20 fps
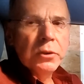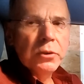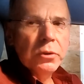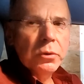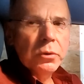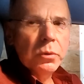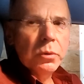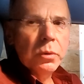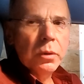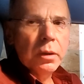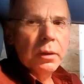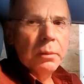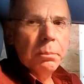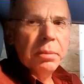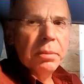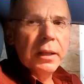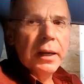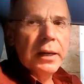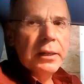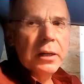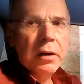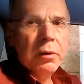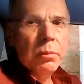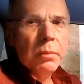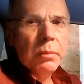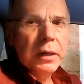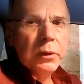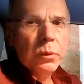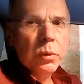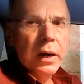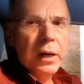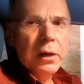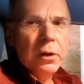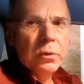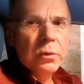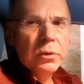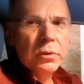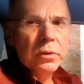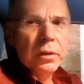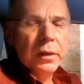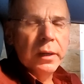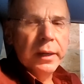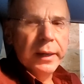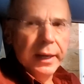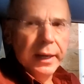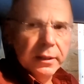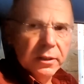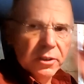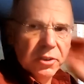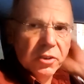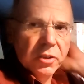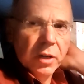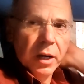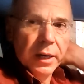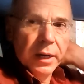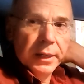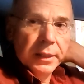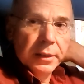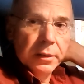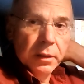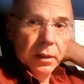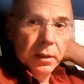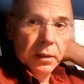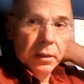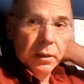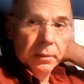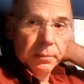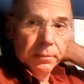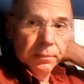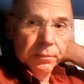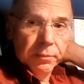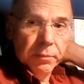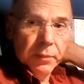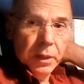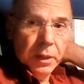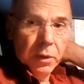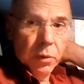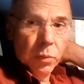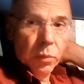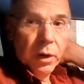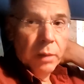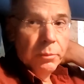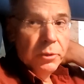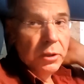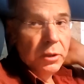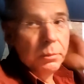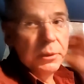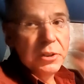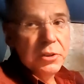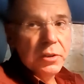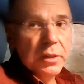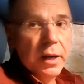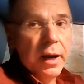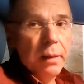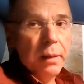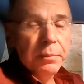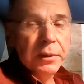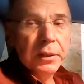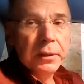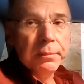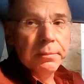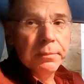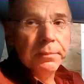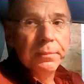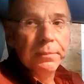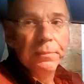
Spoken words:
to plot out my route and decide where I'm going to be stopping.